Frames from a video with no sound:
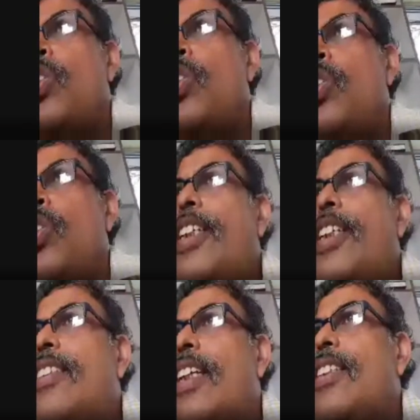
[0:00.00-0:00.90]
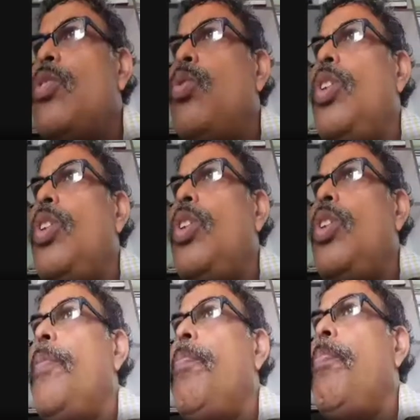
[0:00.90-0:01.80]
So we have
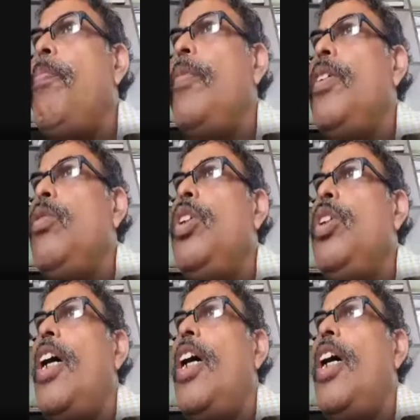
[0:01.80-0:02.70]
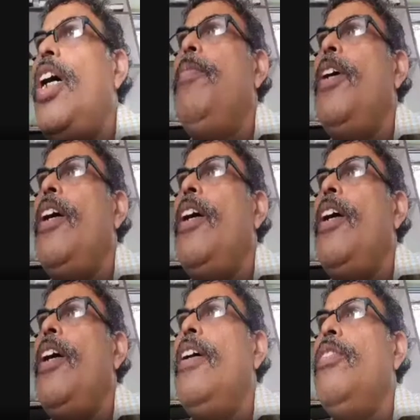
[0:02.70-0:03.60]

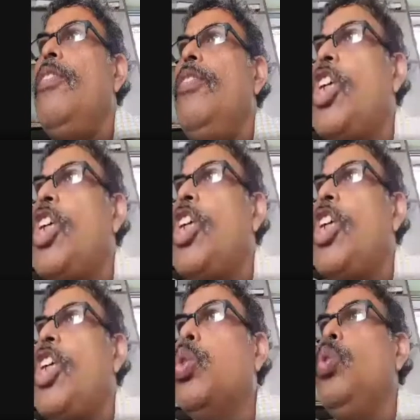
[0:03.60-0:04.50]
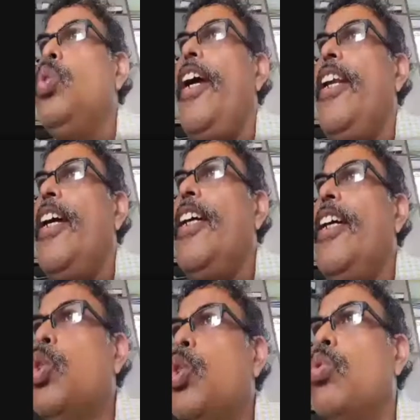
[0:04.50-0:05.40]
the chance to
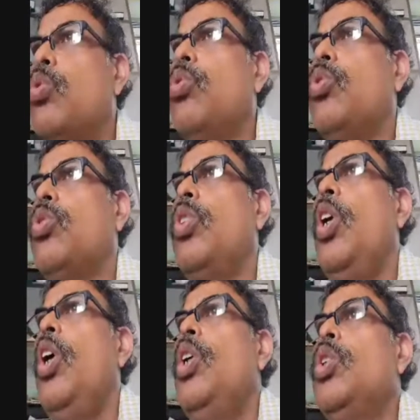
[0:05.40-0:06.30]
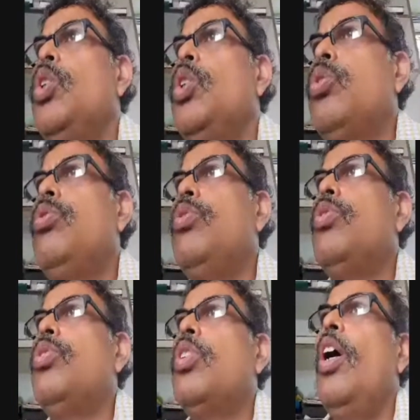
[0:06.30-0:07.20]
enhance
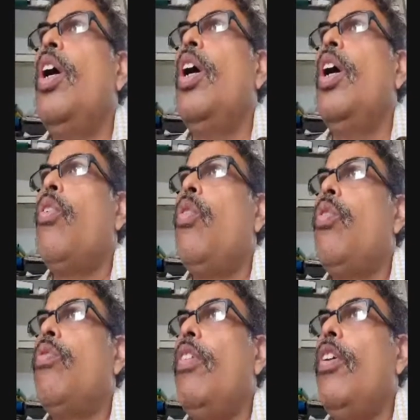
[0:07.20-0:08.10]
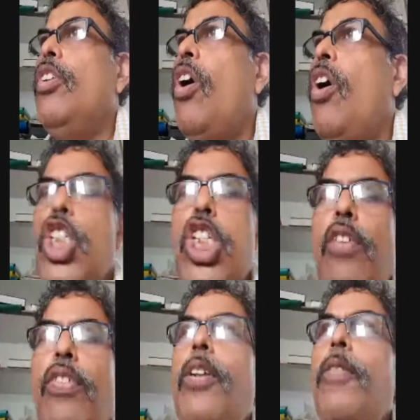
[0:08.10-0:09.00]
students' knowledge
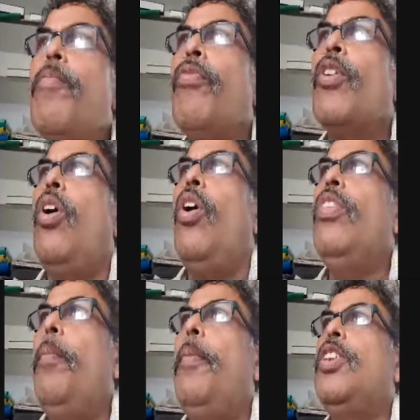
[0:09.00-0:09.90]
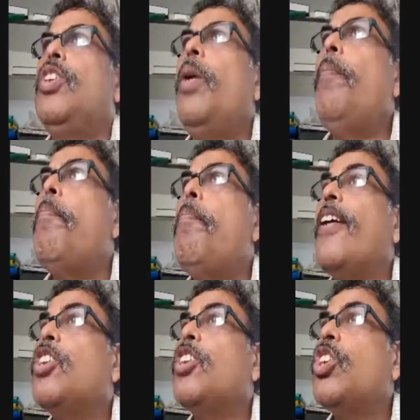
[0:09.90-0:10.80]
level on the basis of
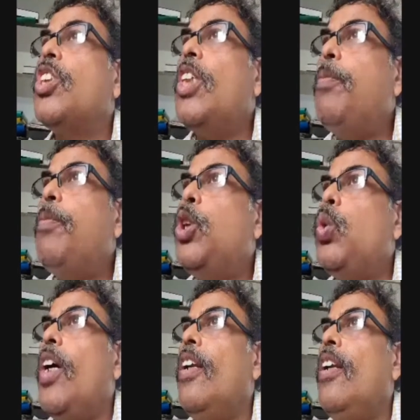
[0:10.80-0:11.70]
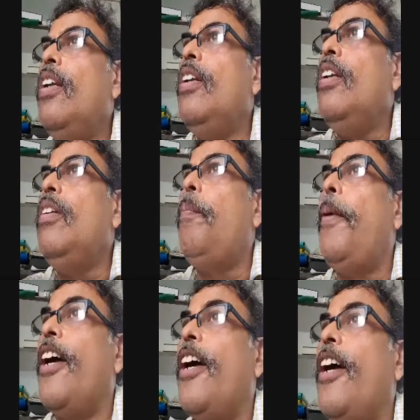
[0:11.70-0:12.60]
perceptual
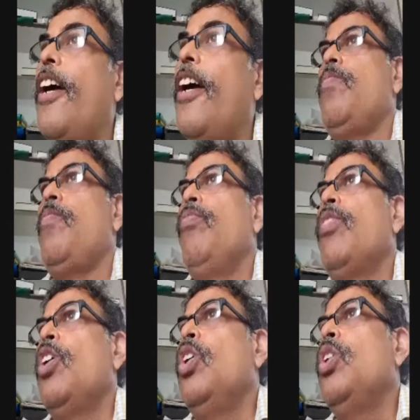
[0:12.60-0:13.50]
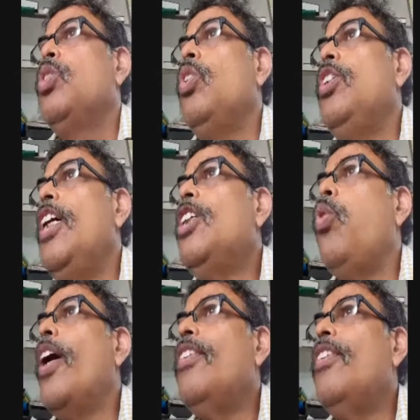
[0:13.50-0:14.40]
pedagogy. So
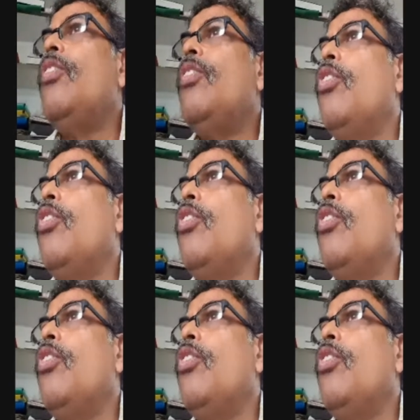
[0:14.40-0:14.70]
yes, what I